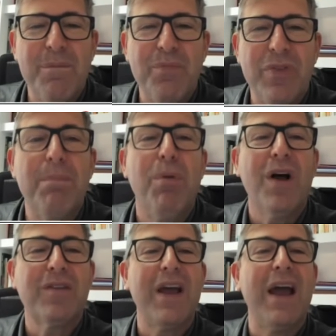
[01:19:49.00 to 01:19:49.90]

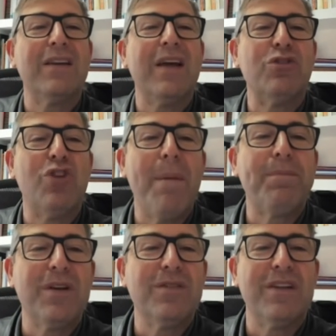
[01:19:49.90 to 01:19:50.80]
boss had
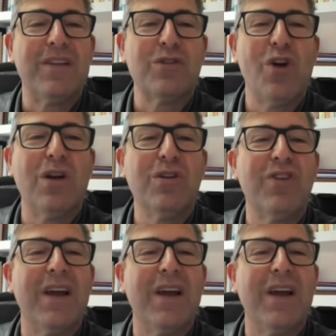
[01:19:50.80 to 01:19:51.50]
adopted a technology,